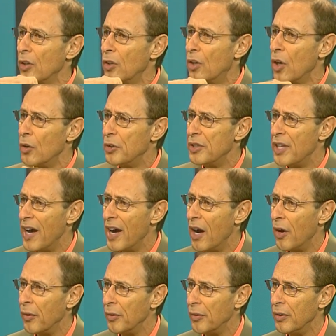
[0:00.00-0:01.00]
go
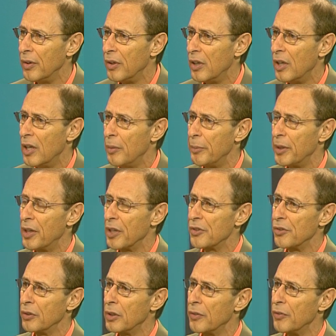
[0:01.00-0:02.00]
down because
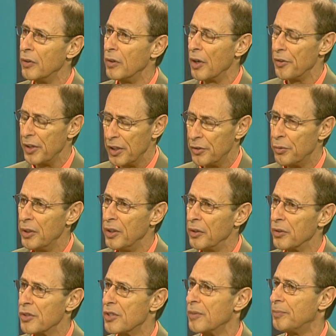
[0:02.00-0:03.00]
the liver or the
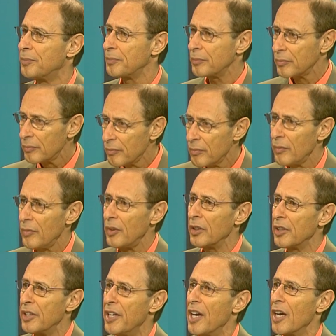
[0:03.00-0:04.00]
adrenals
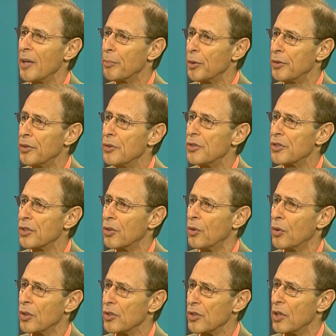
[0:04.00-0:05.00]
can't produce the
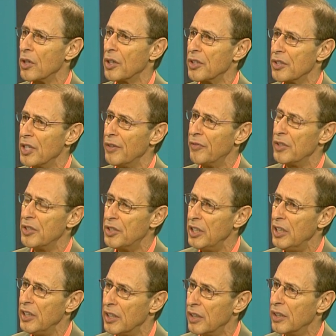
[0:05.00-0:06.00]
cortisol because they
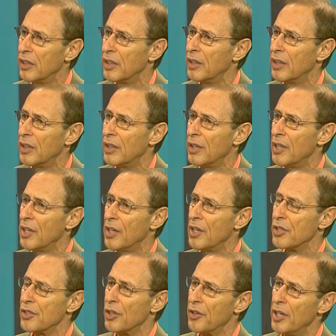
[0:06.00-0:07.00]
fatigue.
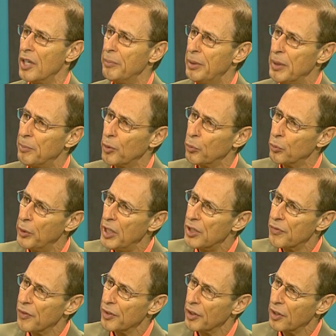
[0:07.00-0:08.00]
So then people
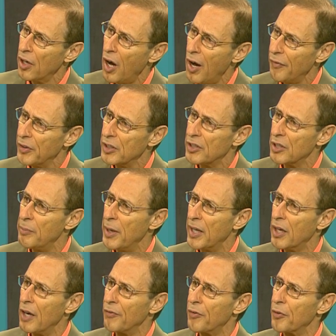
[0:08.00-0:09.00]
reach for the coffee to
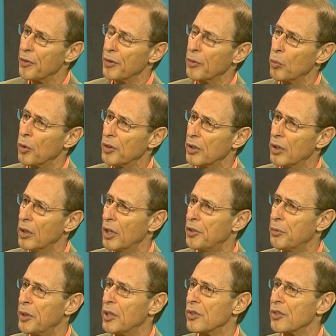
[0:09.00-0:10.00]
make up for what the
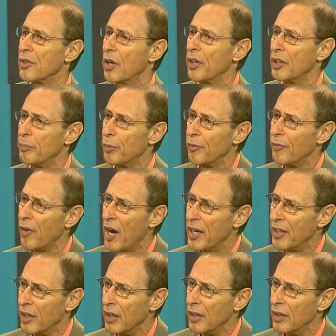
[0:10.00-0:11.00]
adrenals aren't
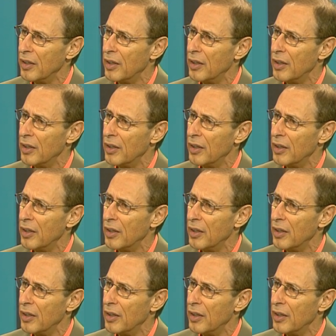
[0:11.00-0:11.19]
providing.